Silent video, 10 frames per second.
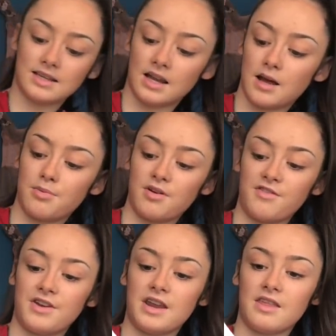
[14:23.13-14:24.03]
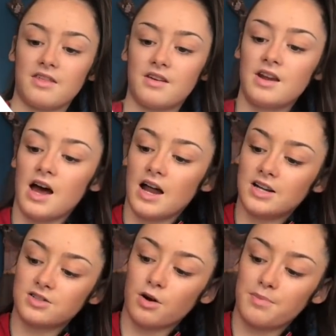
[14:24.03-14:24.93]
and her boyfriend Nathan, and
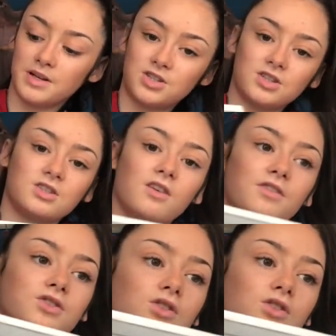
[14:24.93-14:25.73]
it's got pictures of us